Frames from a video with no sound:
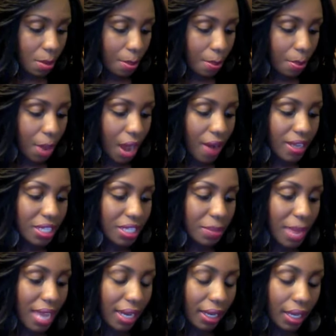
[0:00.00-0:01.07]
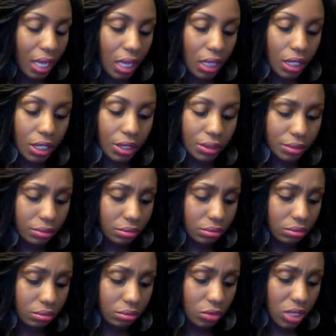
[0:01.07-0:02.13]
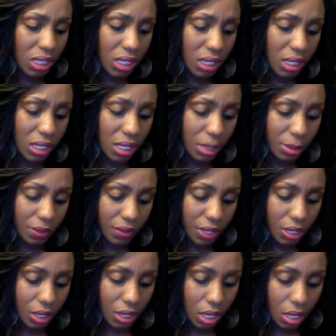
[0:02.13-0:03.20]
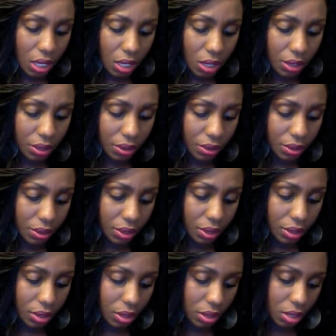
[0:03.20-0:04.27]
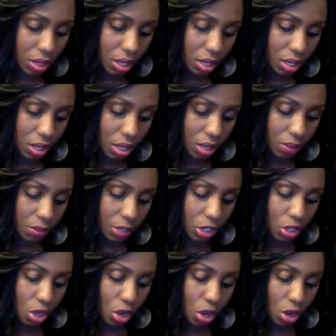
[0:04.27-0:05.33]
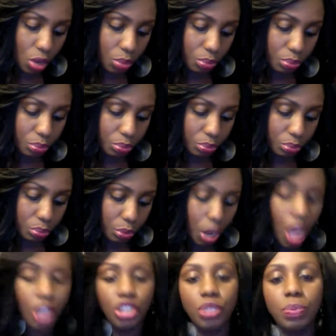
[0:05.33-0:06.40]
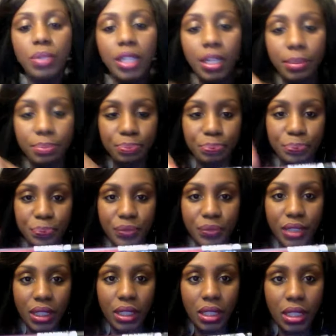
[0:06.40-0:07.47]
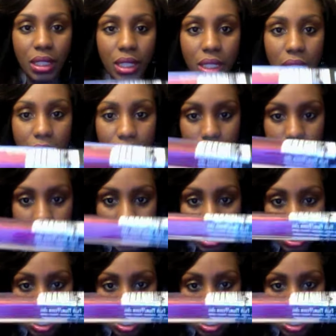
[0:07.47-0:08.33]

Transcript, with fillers: Parismatic color. What is the name of this kind? oh, it's called Posh Plum. It looks like this.